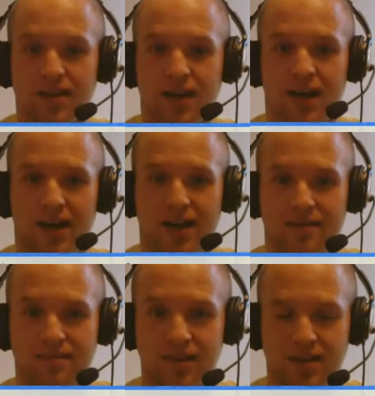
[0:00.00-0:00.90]

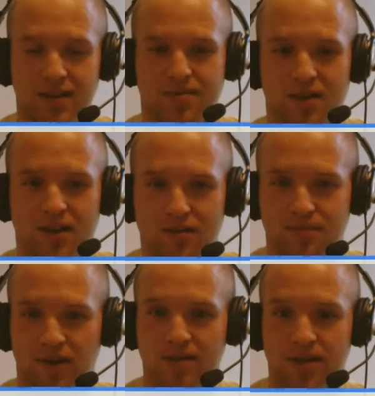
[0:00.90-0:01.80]
You put a little
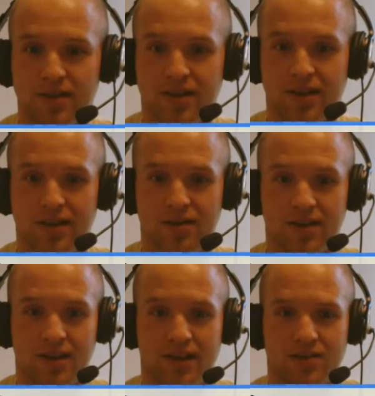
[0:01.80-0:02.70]
promo code in
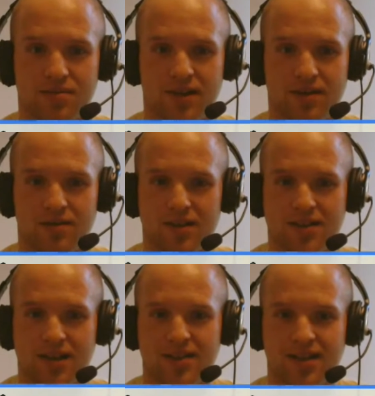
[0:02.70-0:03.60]
there as well on the
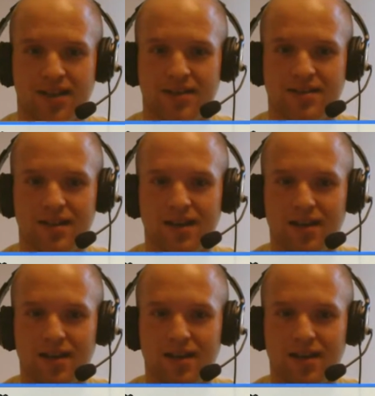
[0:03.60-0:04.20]
text ads,